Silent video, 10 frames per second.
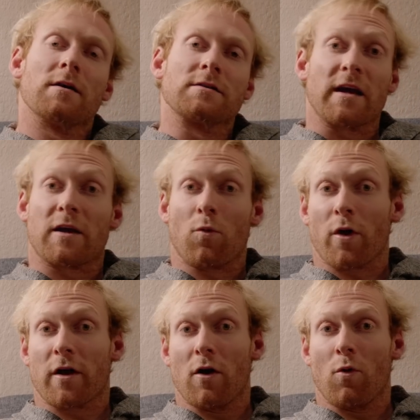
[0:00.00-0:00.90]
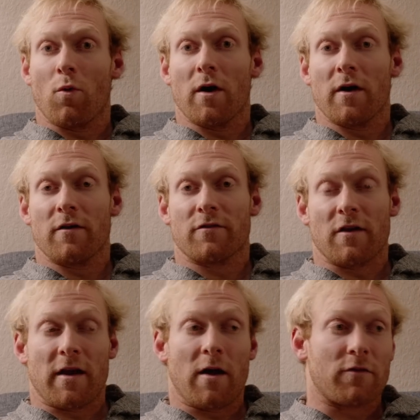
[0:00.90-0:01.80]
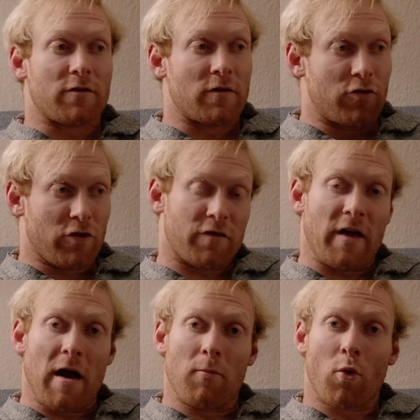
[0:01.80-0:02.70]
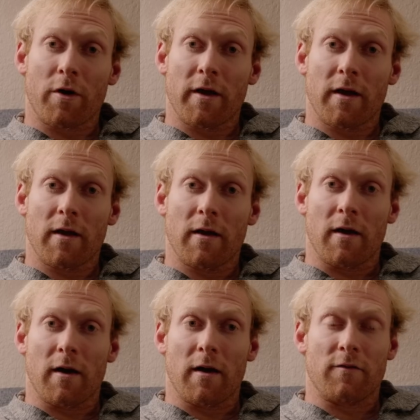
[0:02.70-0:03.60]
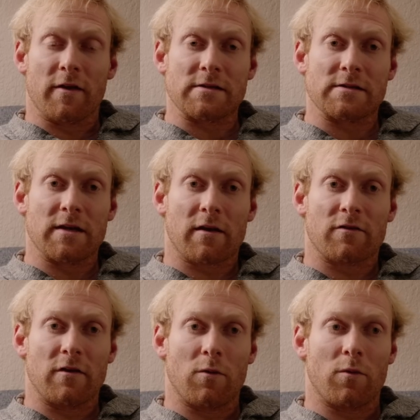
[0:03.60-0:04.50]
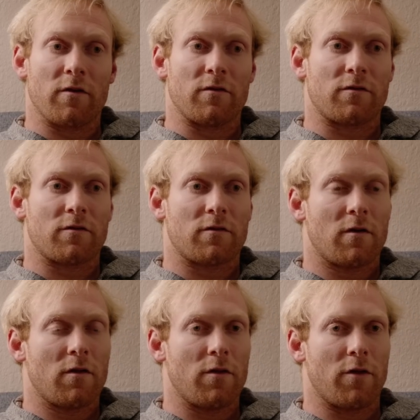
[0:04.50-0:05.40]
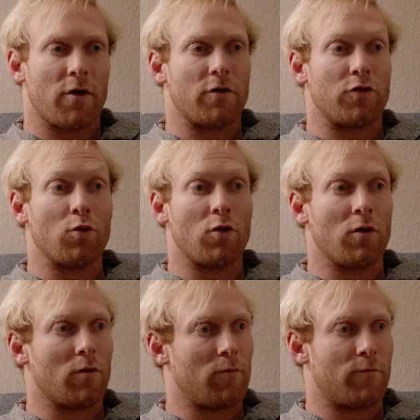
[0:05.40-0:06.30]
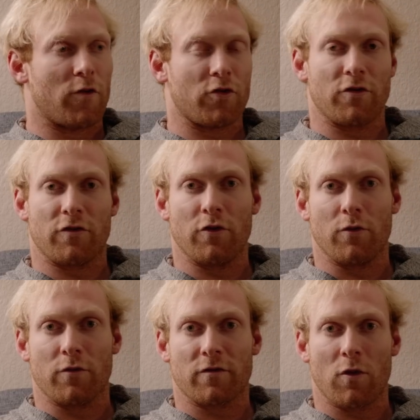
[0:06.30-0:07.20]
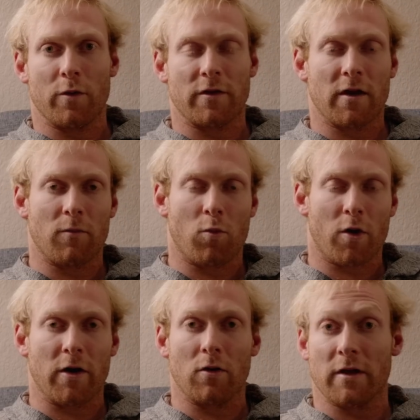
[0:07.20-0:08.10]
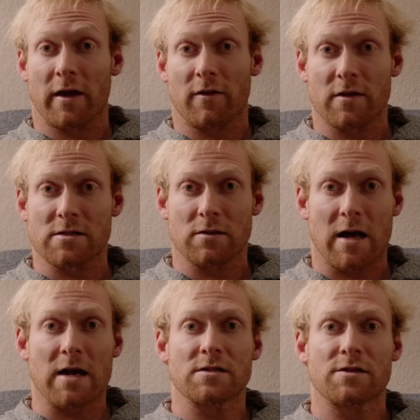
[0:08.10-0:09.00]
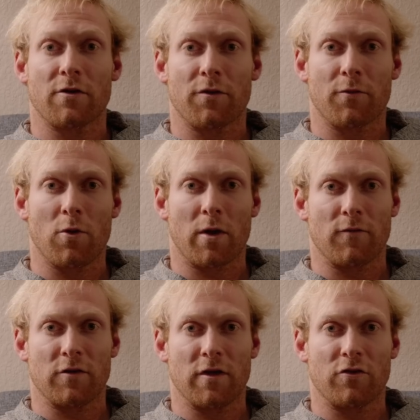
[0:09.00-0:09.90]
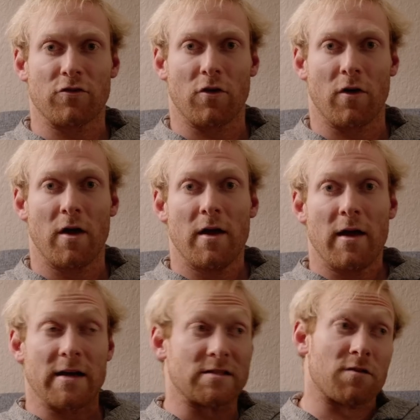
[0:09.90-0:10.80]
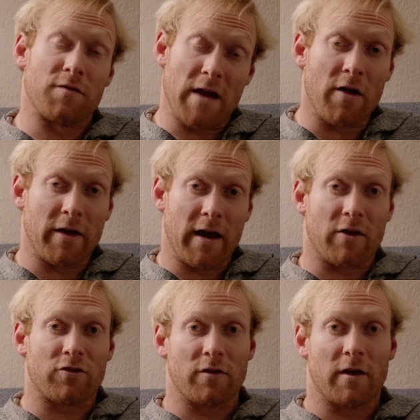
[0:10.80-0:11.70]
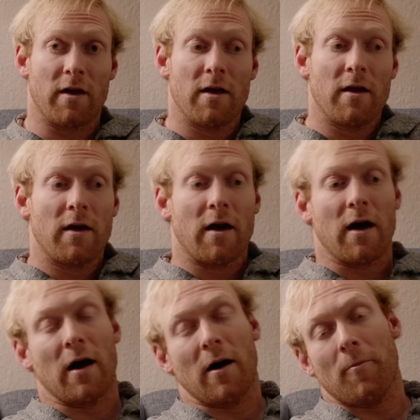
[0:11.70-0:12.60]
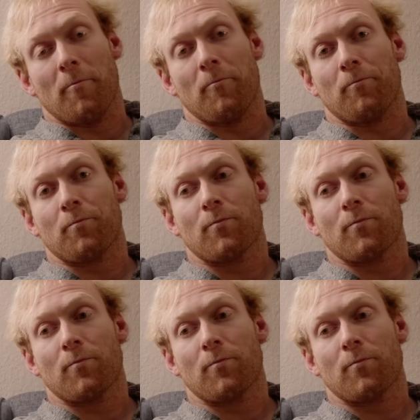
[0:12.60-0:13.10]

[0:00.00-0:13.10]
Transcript: Second workout was announced just that morning, event 6. It was the Duel version 2. So we did a workout like this last year at the Rogue Invitational as the finale, actually. And